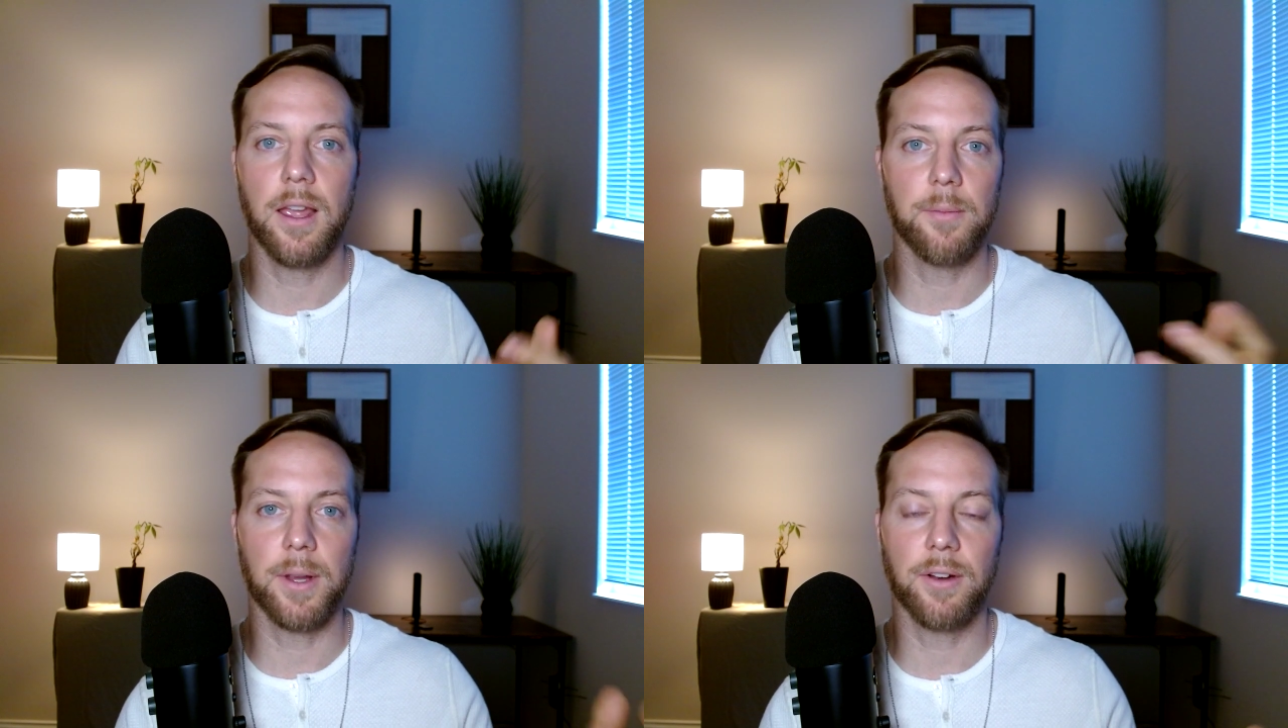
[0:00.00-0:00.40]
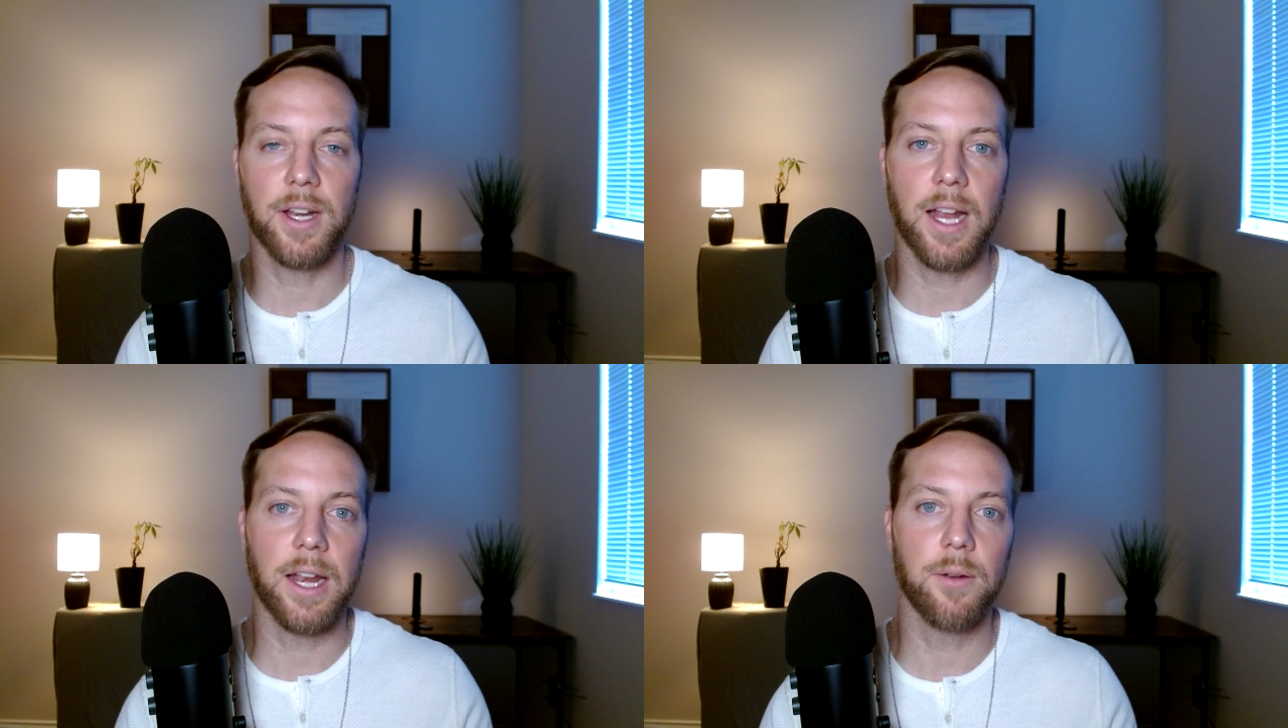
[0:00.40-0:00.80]
and my
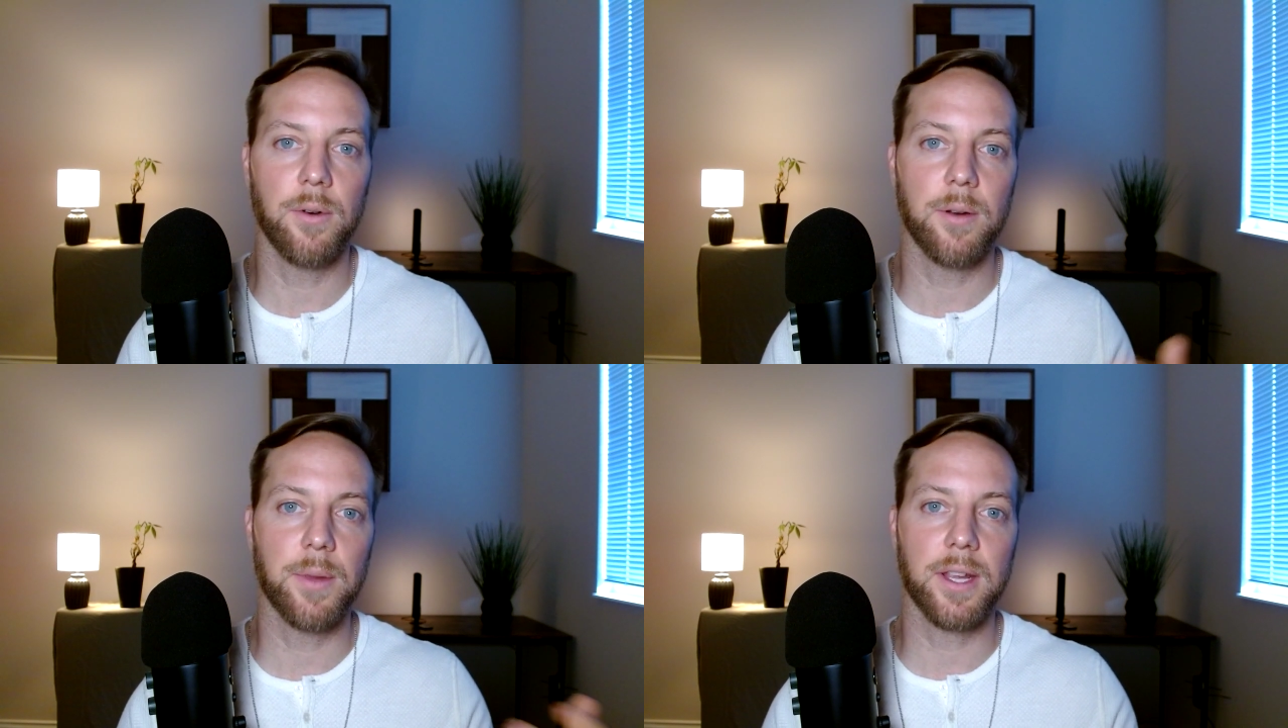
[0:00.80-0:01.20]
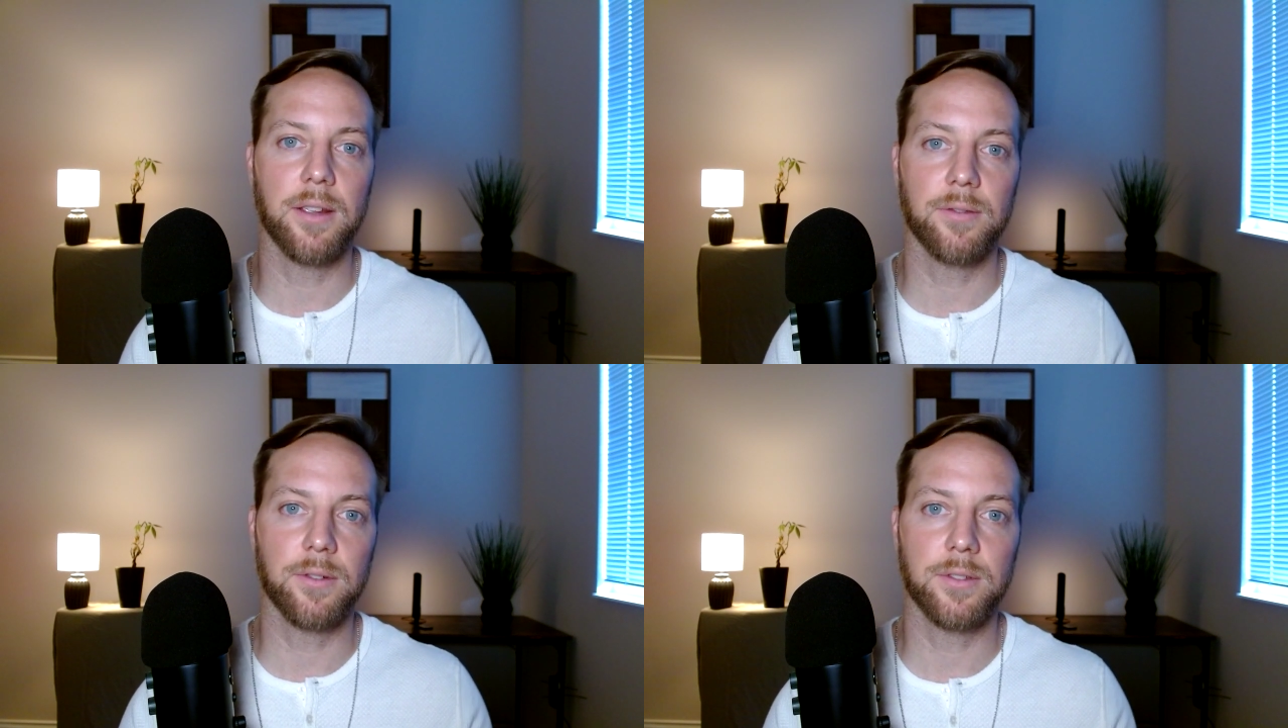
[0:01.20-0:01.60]
great nana were a big
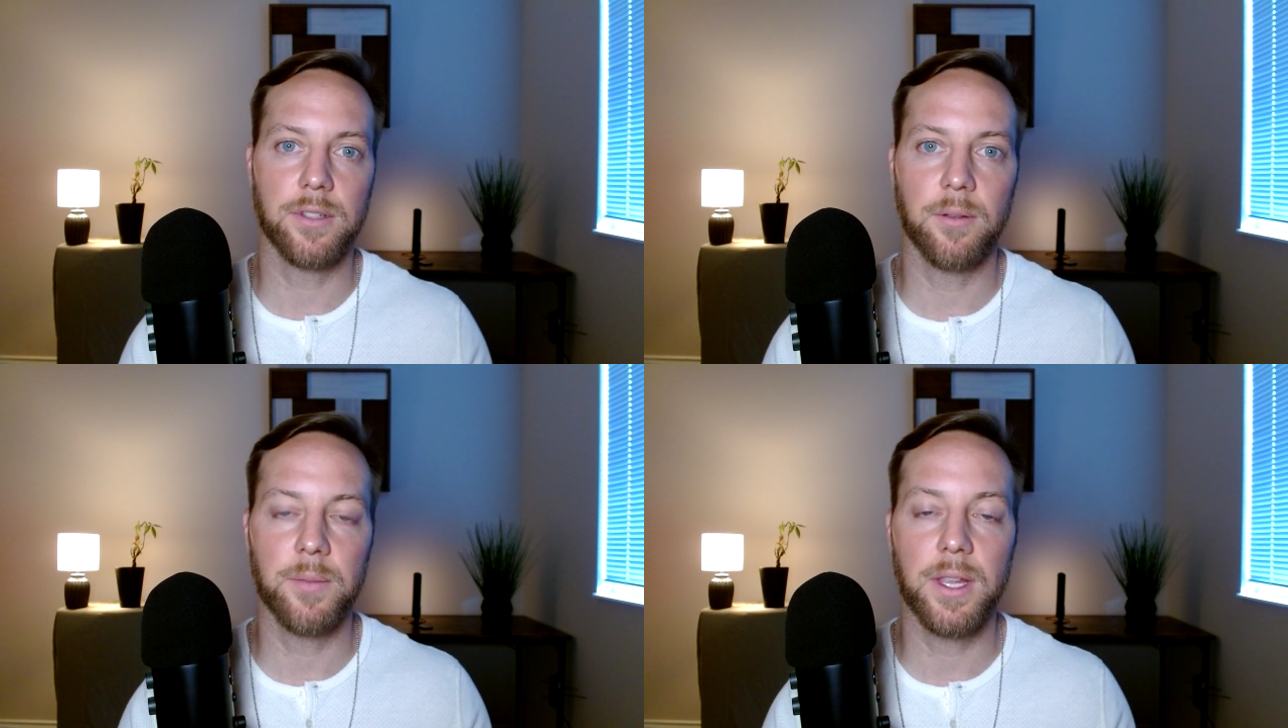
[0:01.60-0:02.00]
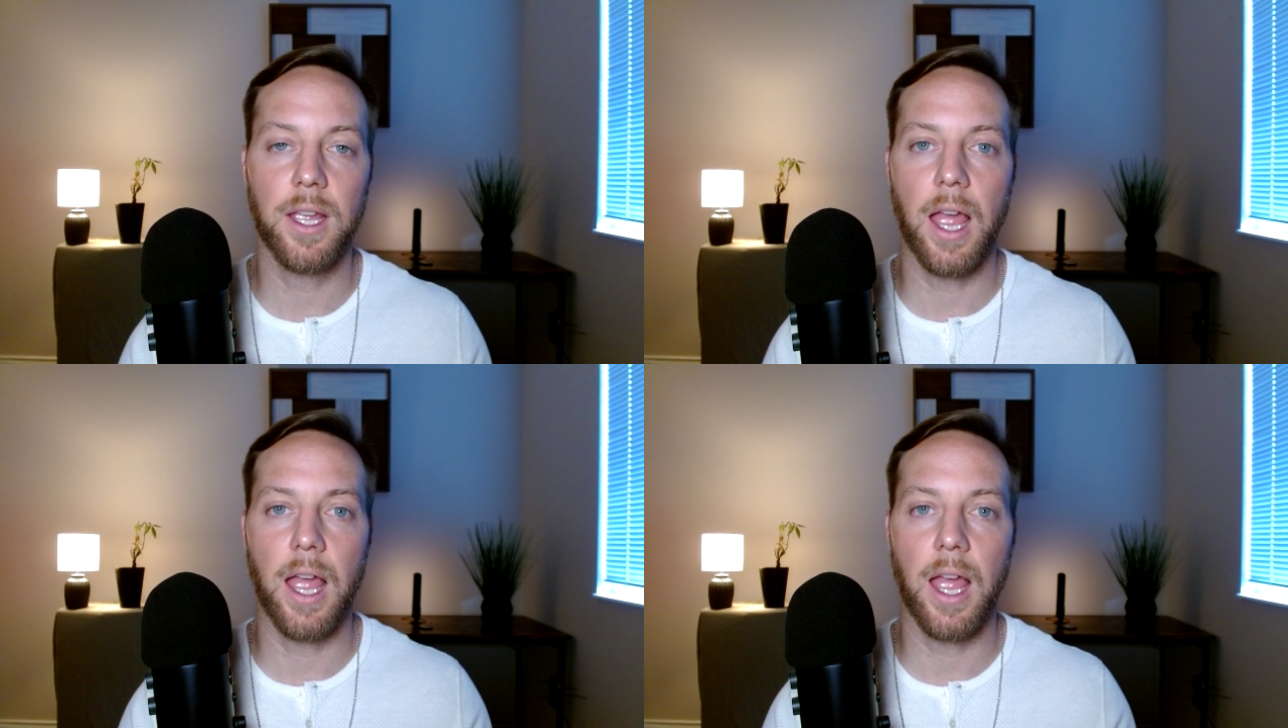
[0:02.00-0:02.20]
influence on me.